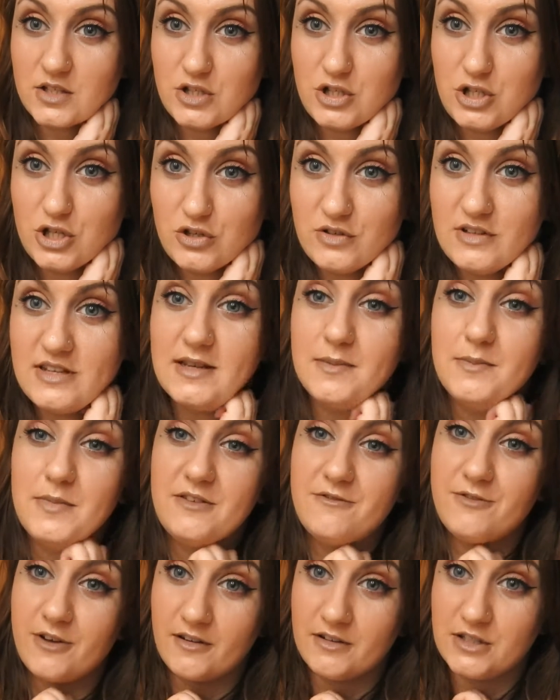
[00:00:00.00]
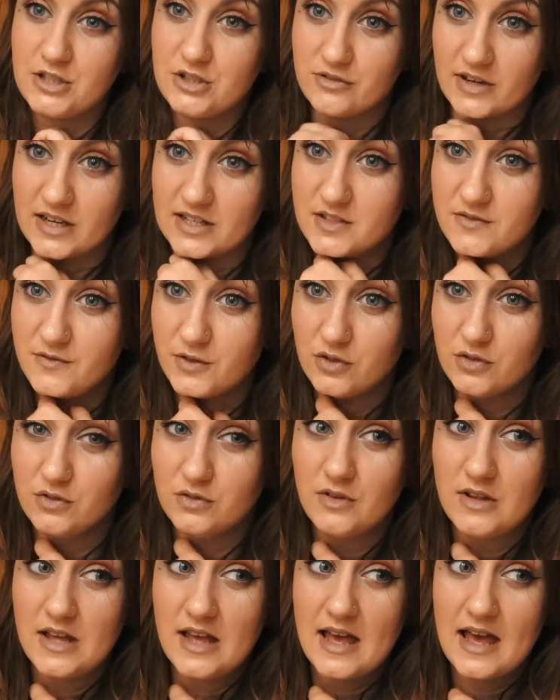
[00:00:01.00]
Uni can be very
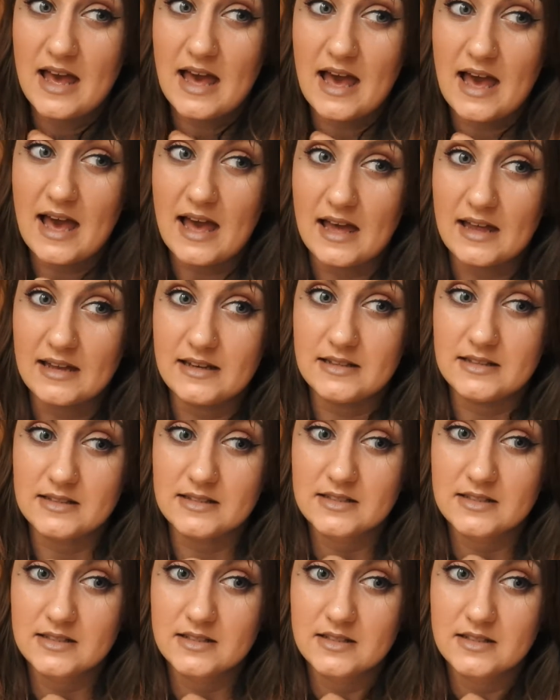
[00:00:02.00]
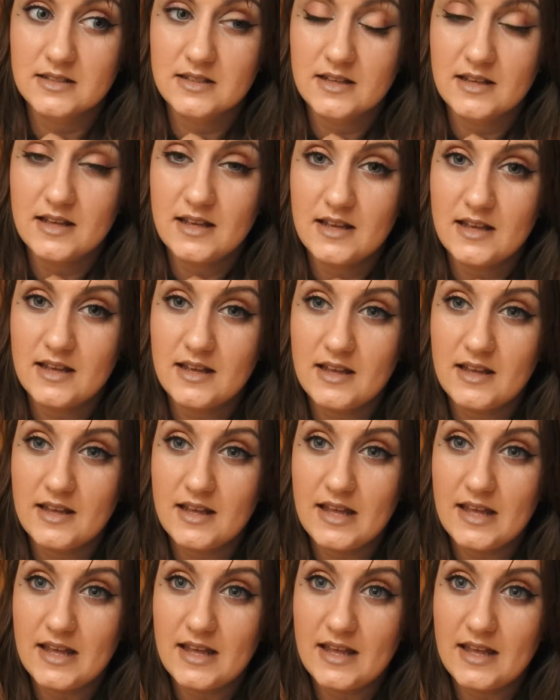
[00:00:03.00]
stressful, and
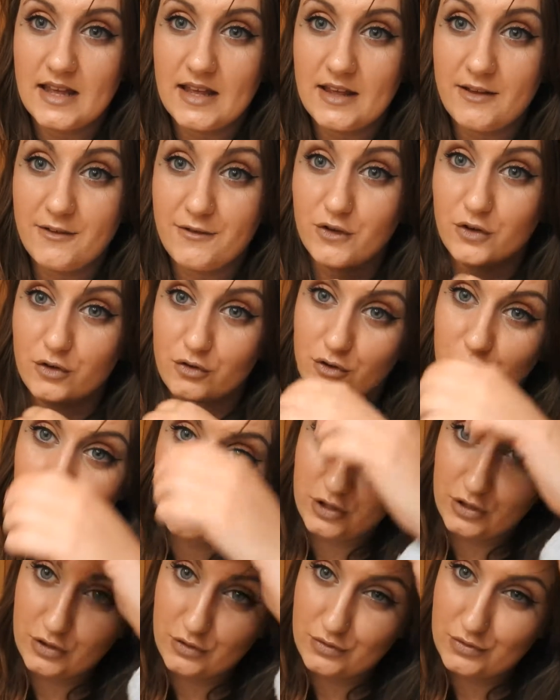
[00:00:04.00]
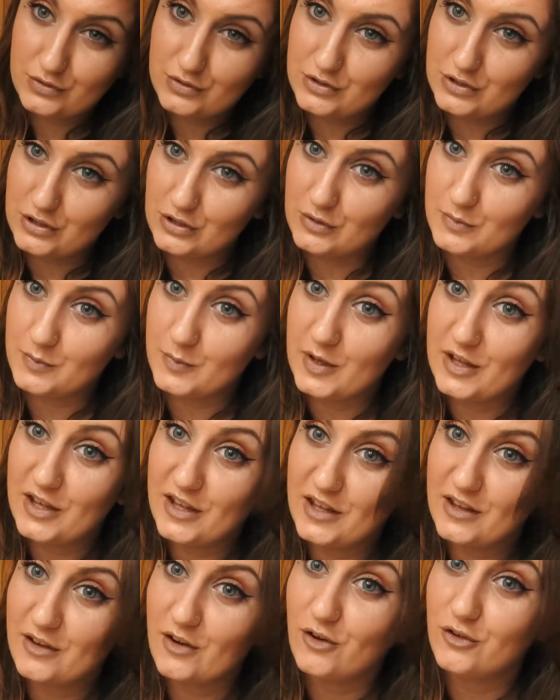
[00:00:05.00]
if you're not used to
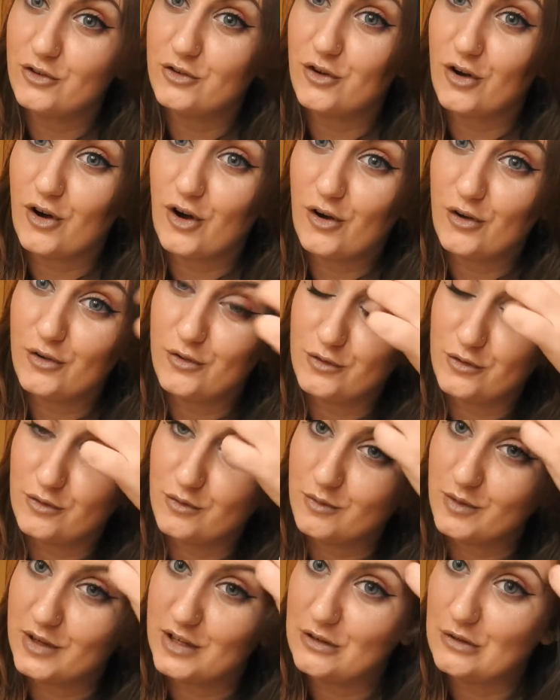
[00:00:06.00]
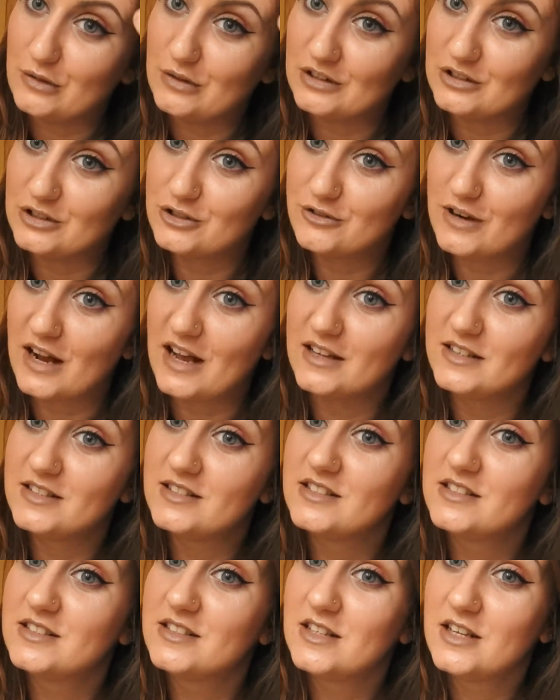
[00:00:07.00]
being on your own when you are
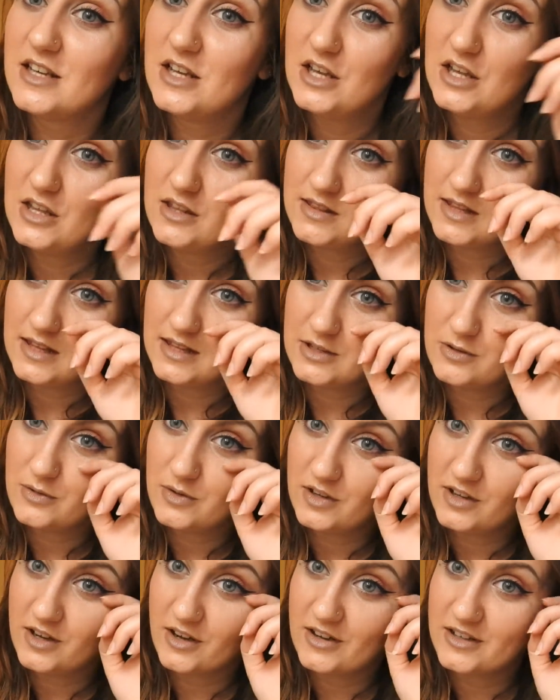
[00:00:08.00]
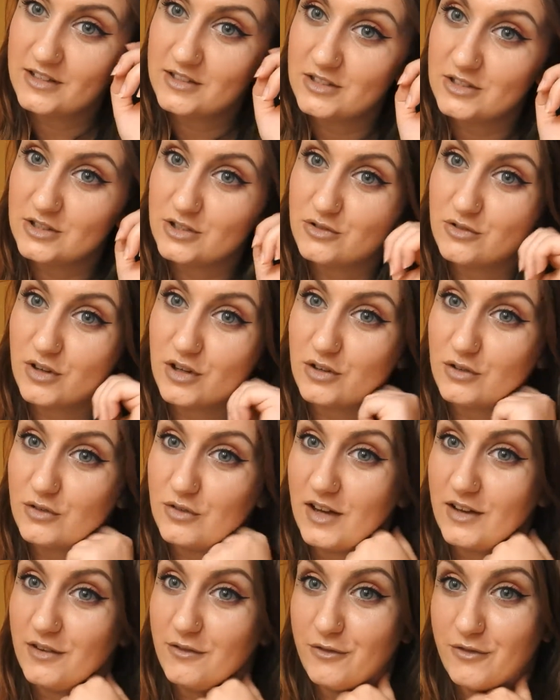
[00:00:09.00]
stressed, then you are going to
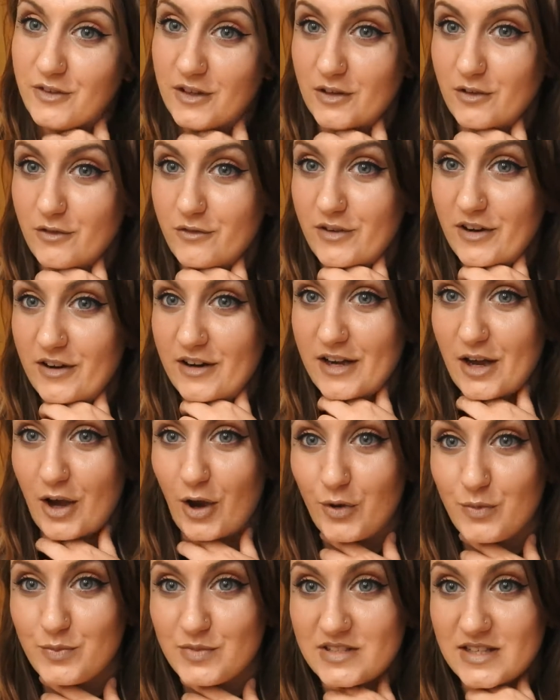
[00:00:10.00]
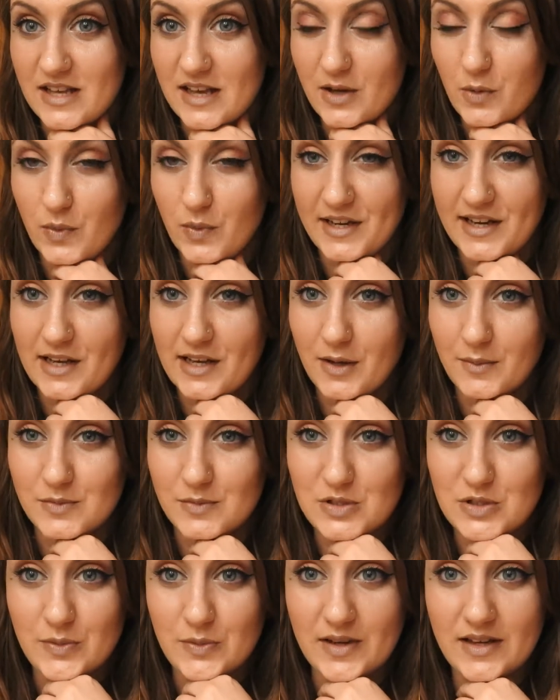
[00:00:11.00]
struggle and feel very homesick when it
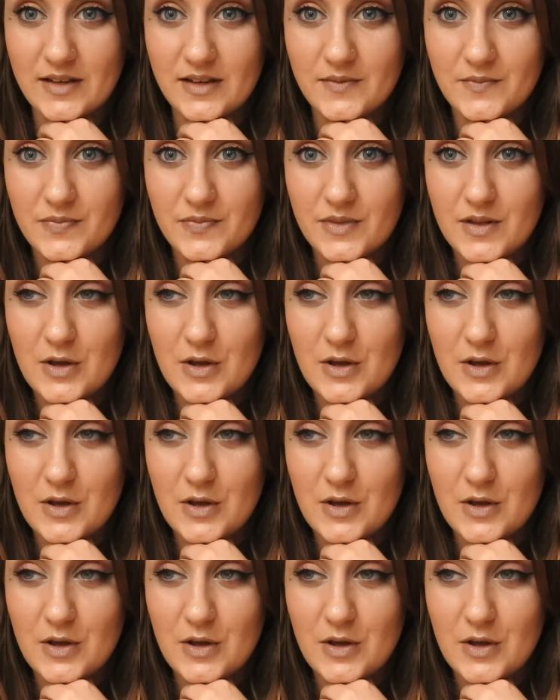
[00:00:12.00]
comes to it,